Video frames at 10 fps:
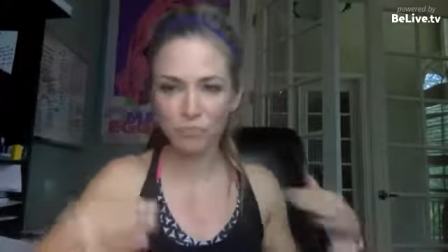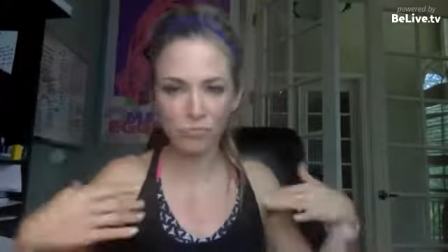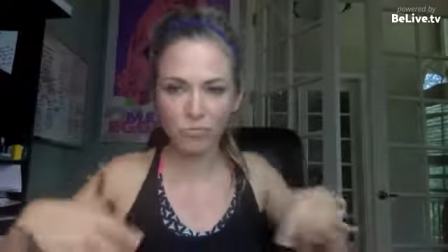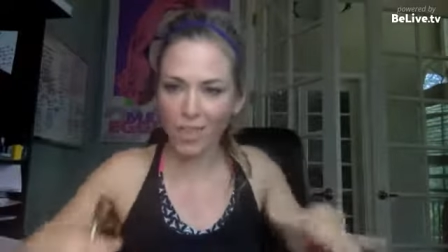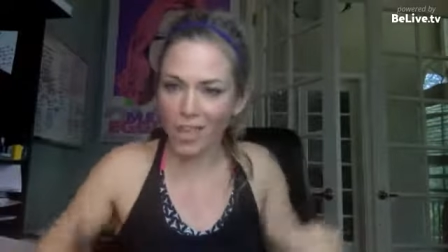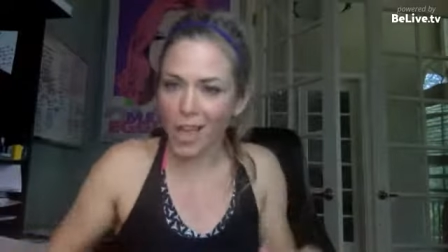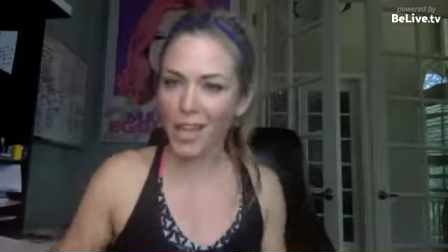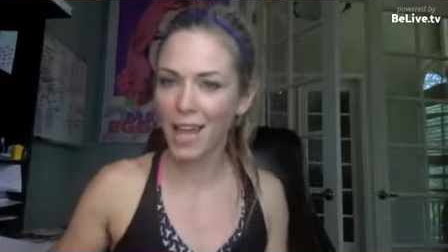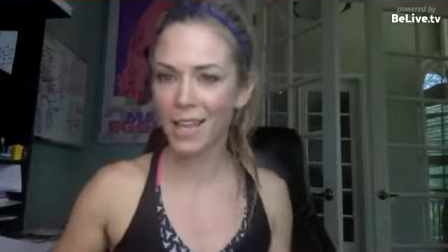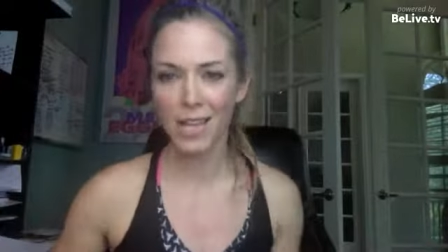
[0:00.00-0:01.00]
I gotta
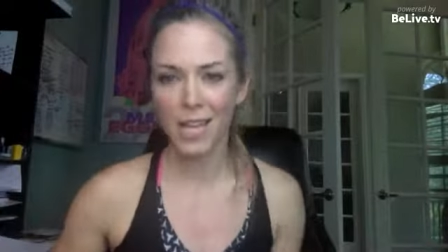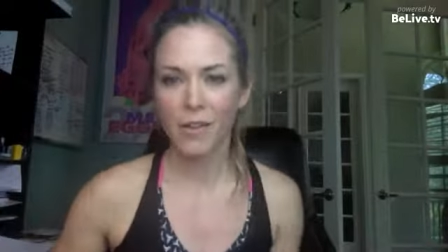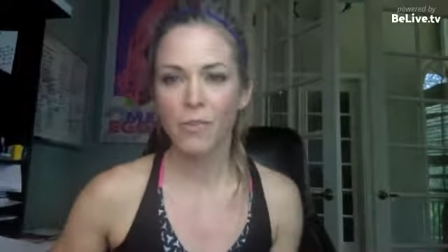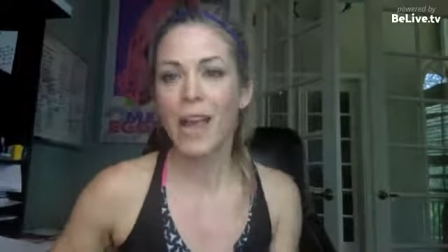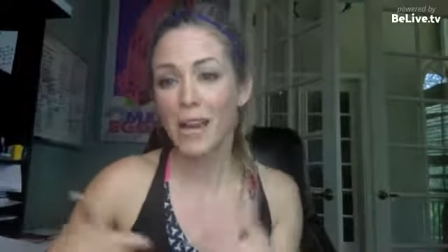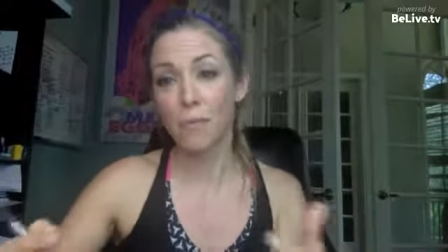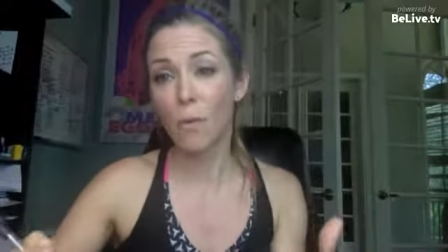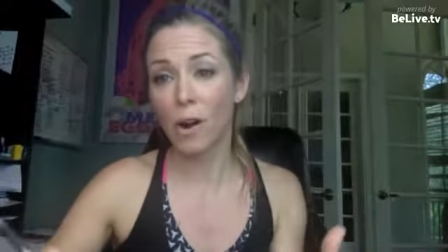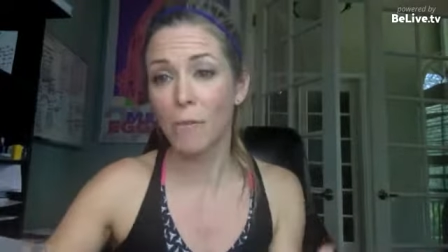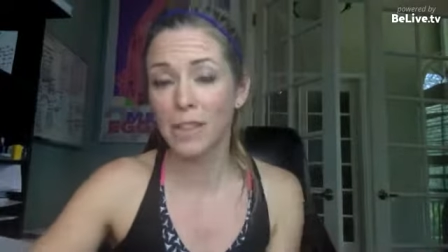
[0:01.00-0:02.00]
kind of, not
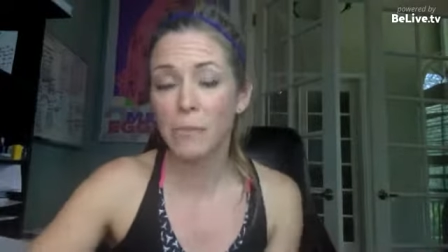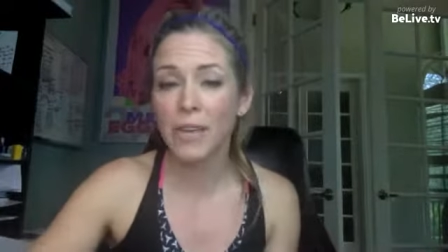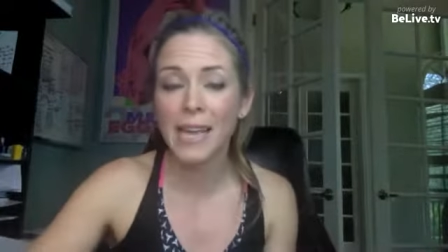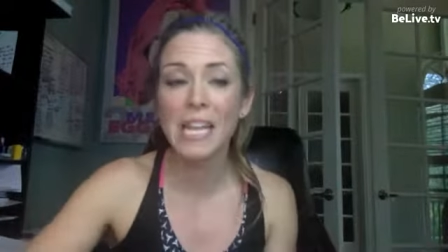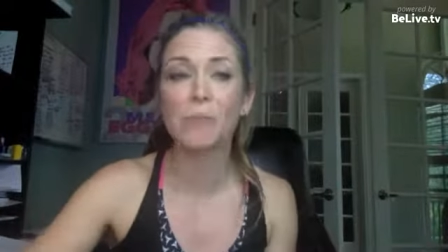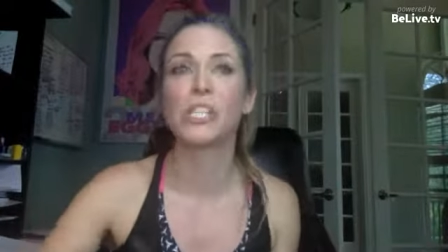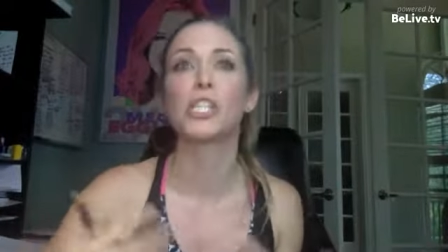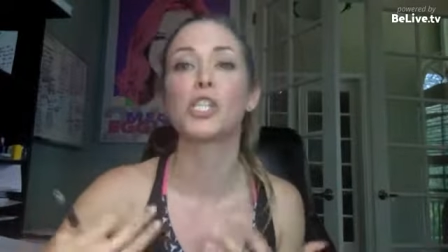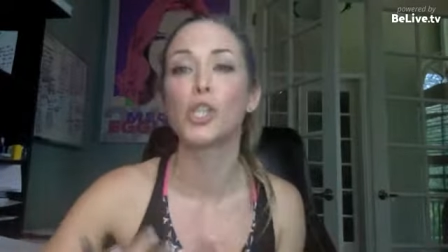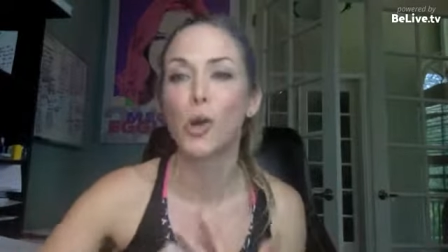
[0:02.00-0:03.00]
anymore, but in the beginning, it was like
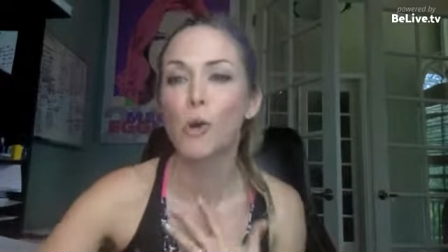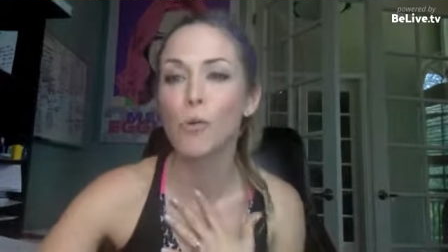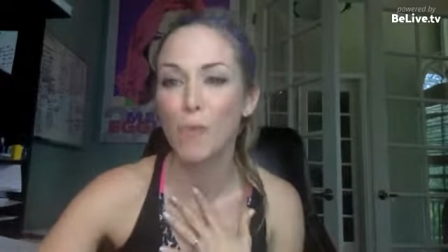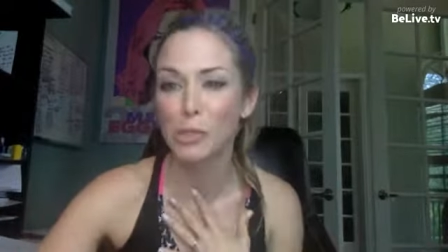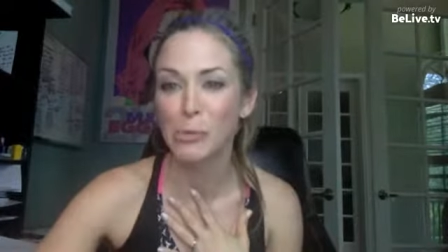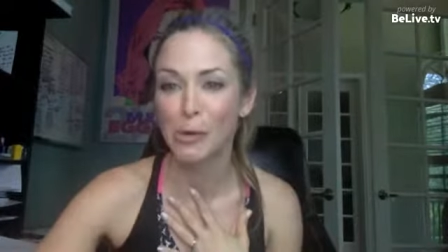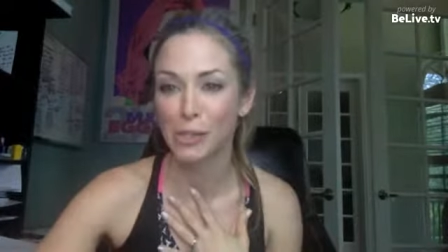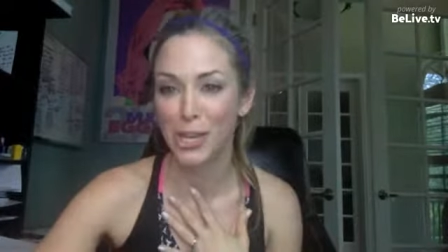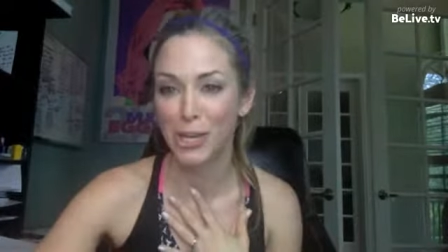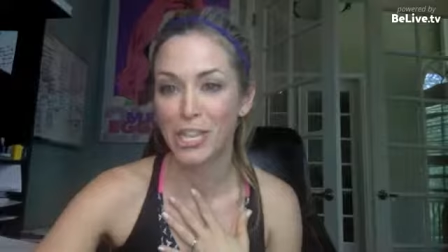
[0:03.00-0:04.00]
so much emotional
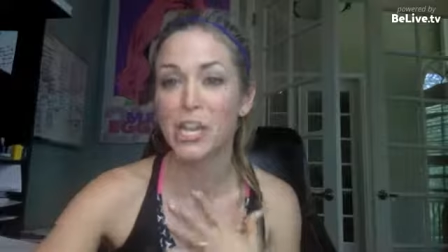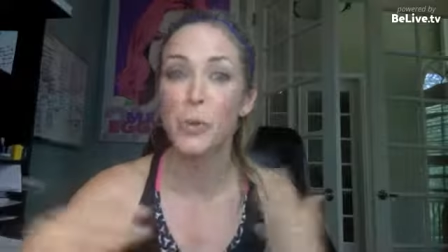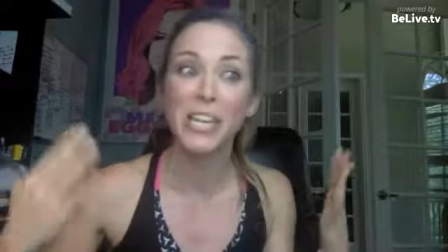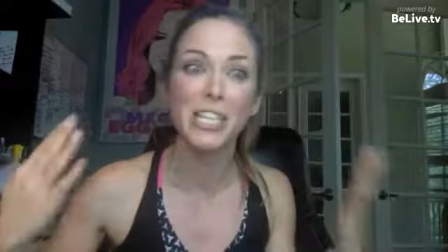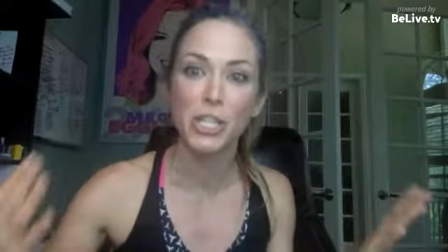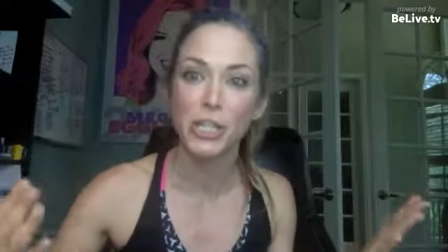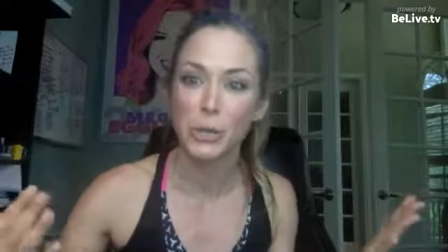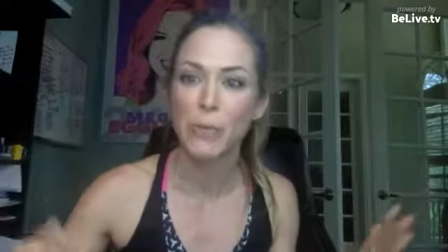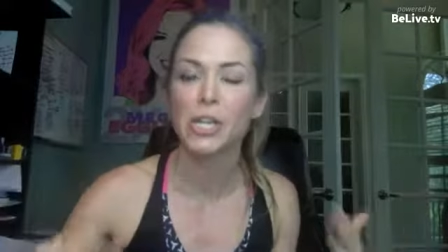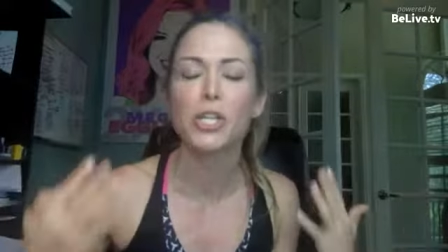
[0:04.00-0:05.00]
energy. I knew I needed to do it,
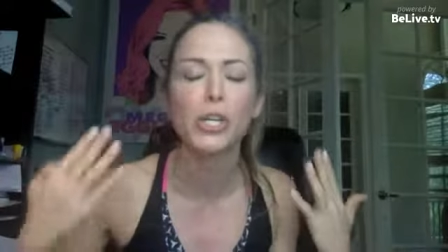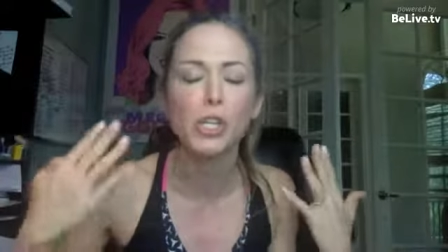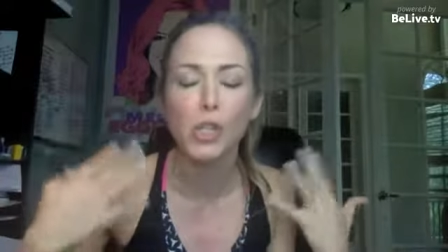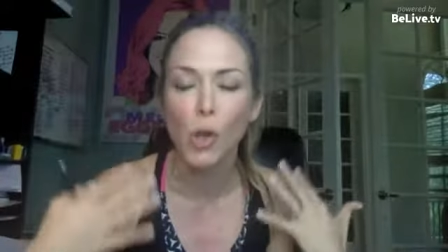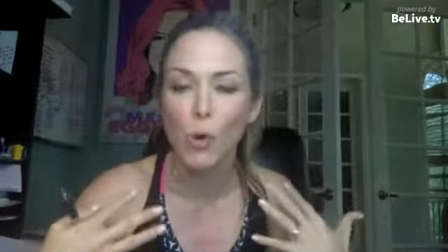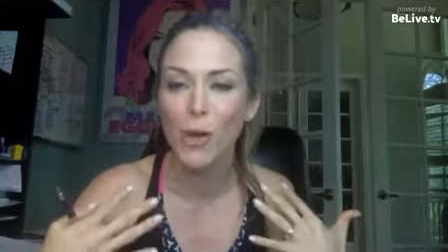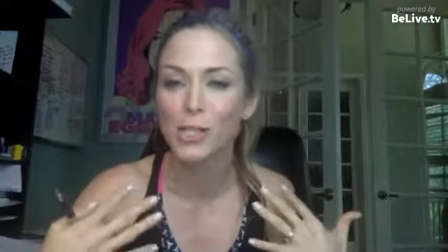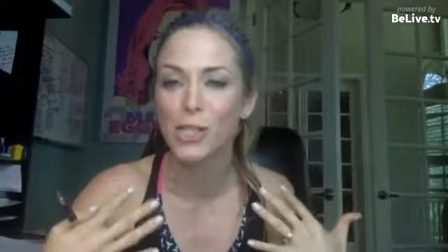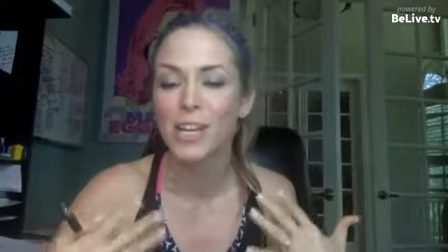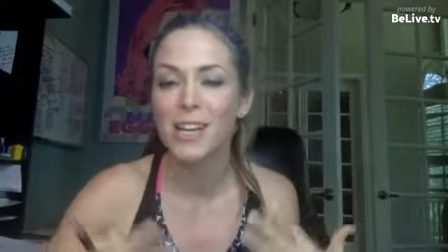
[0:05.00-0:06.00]
but it took so much,
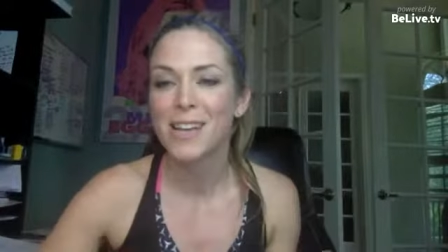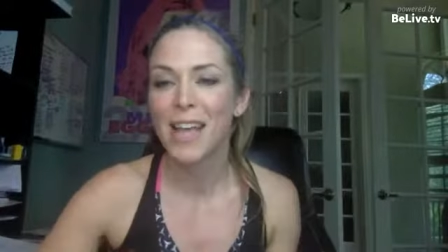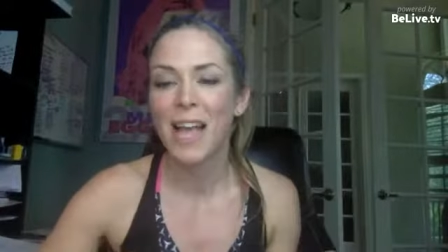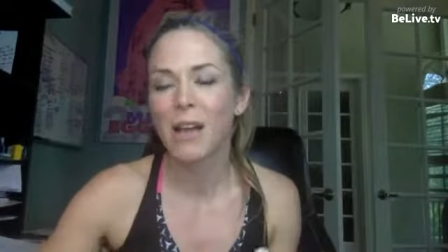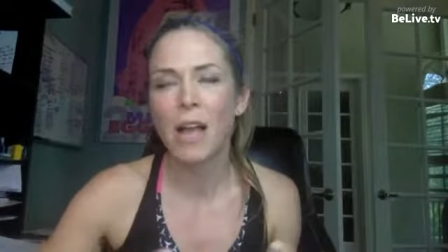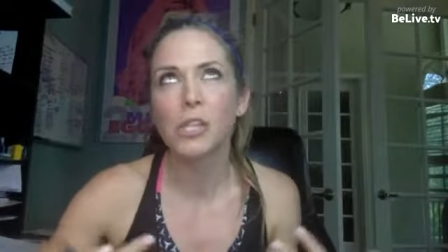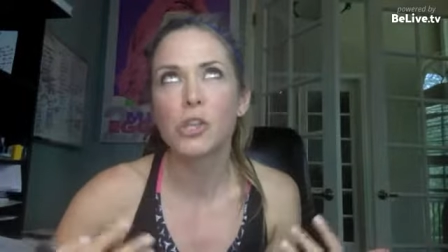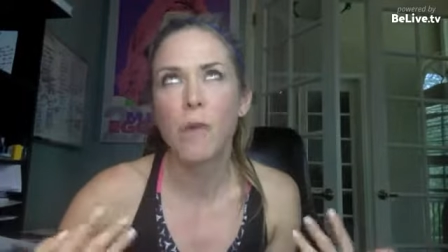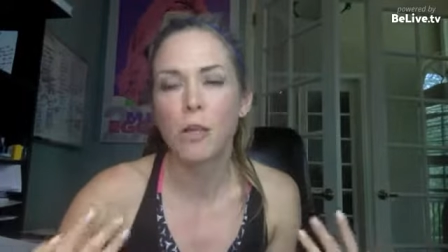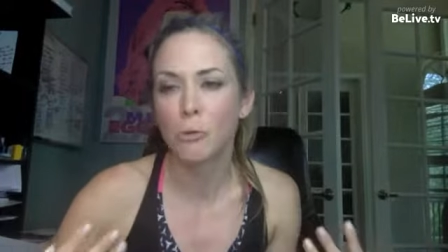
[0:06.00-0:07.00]
like I got so
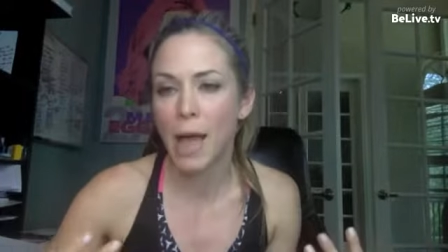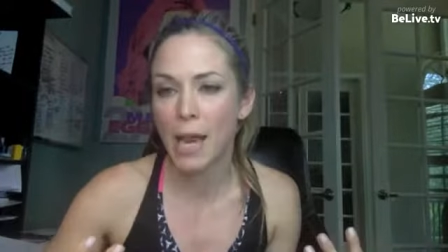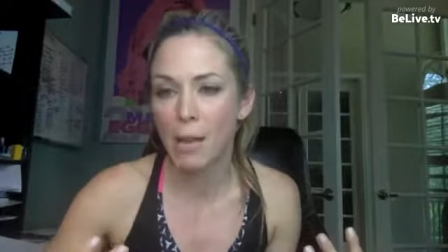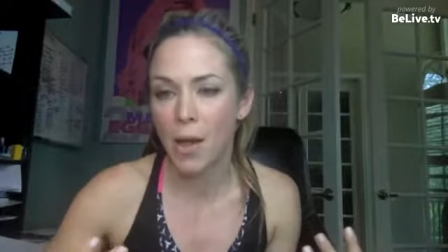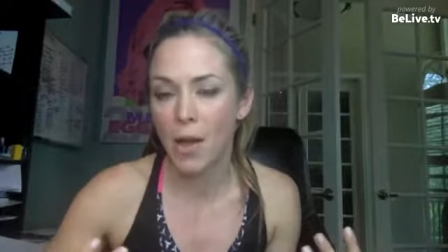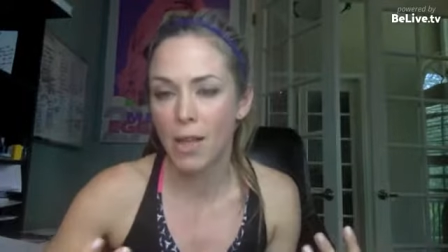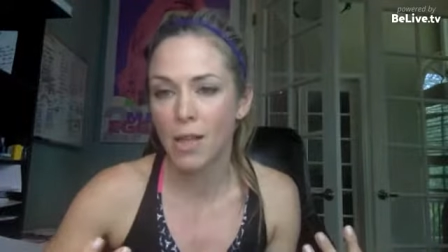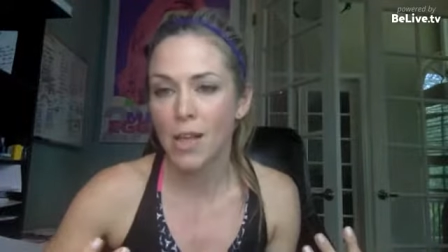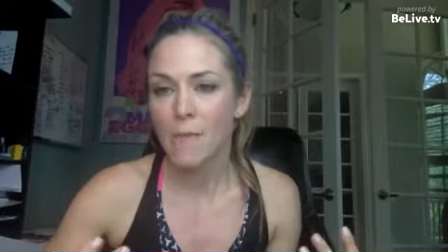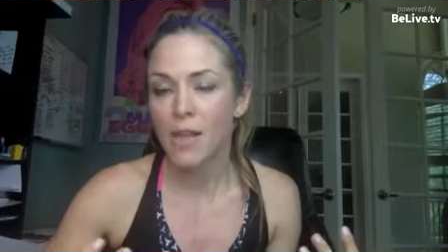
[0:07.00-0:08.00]
melodramatic about it
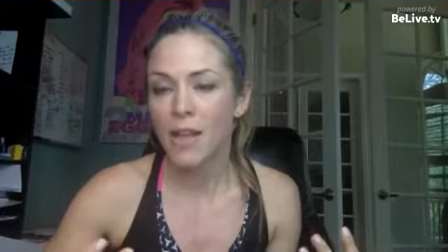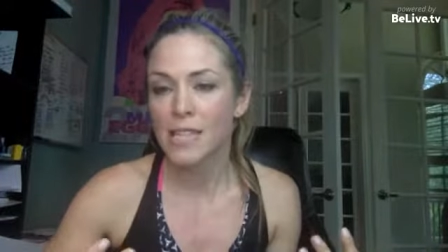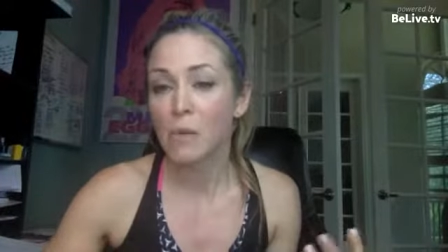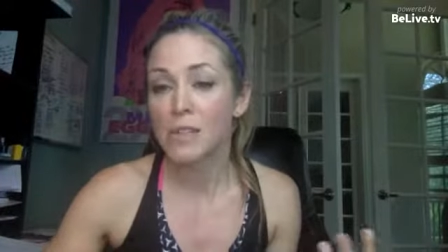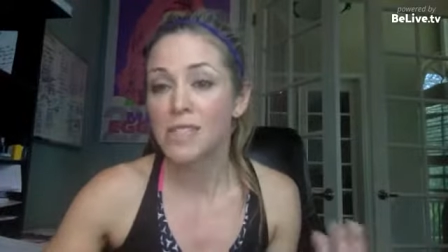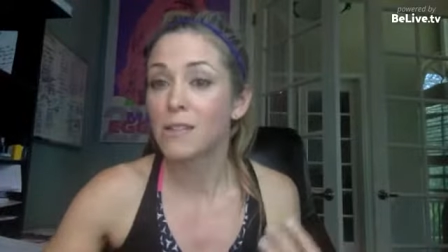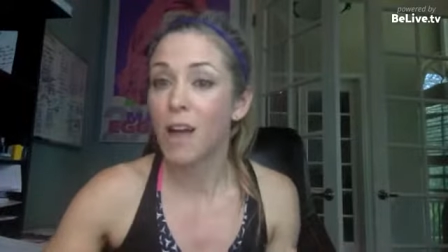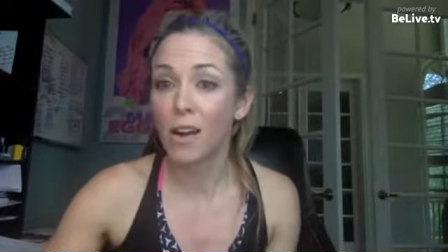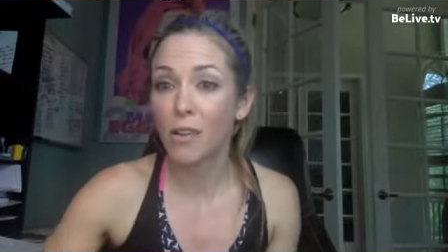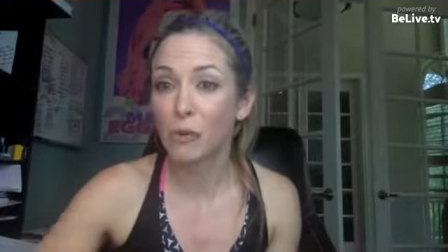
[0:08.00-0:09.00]
because I was still not
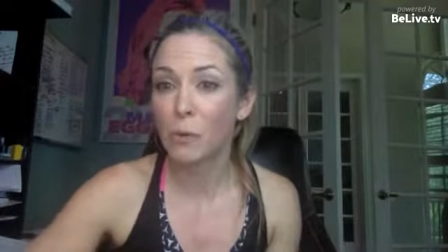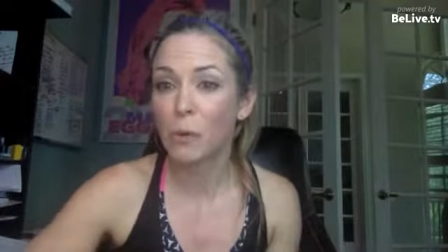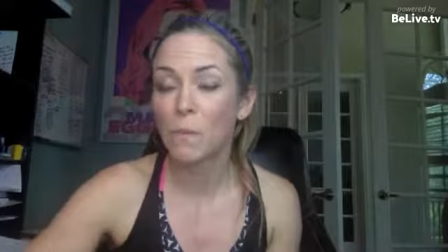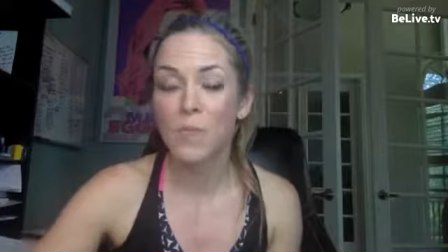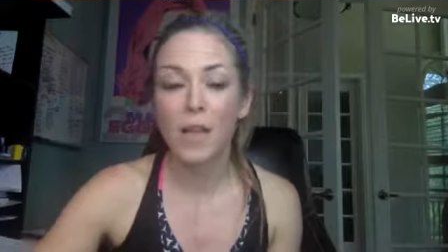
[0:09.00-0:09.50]
comfortable.